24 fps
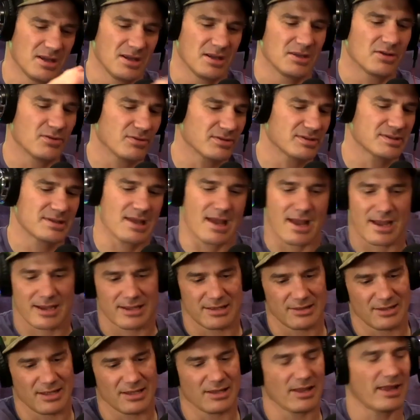the sack.
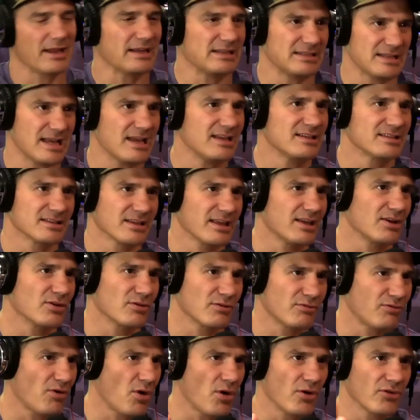And then like days later
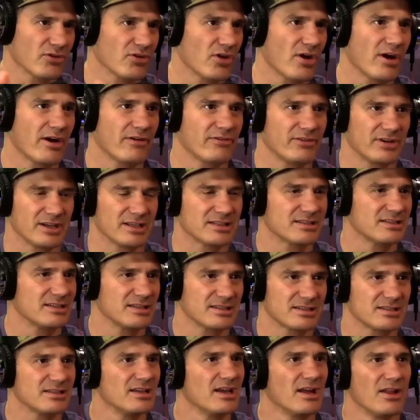it falls off and it's
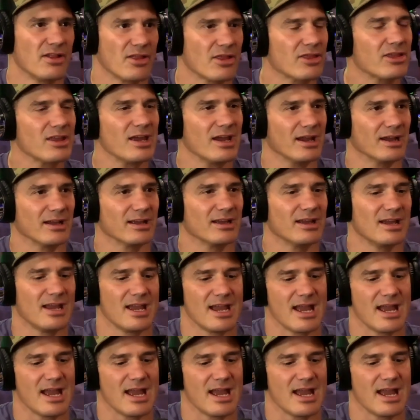this thing.